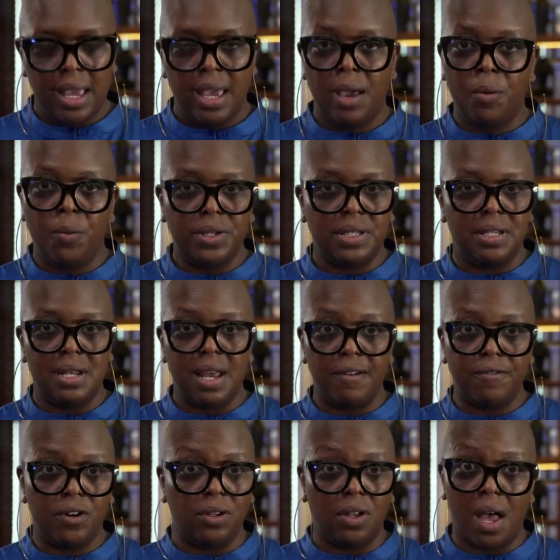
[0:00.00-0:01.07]
It was
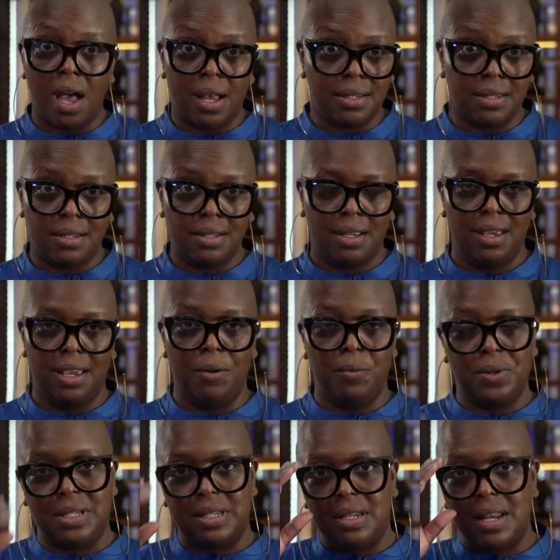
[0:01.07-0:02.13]
never lost. It
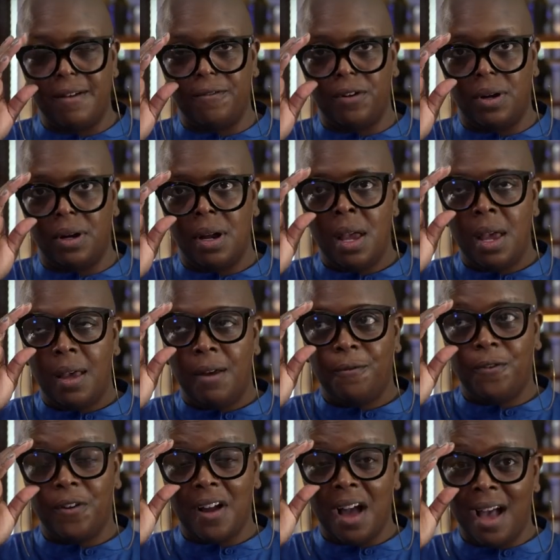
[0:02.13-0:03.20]
was never
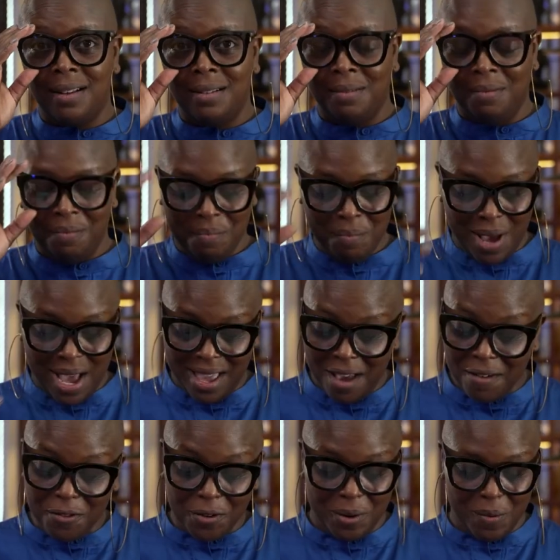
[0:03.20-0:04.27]
forgotten by
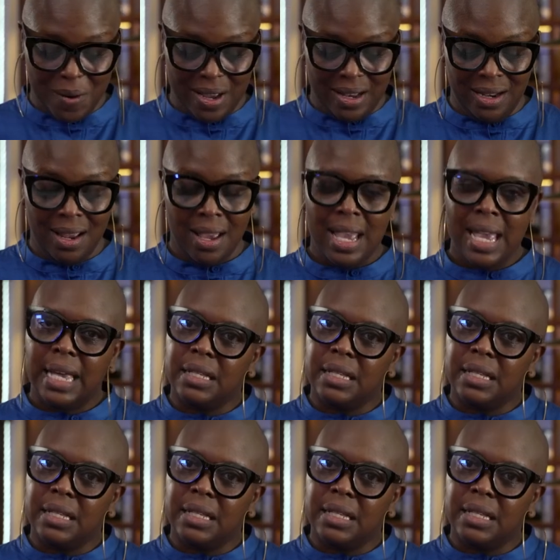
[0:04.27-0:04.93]
everyone.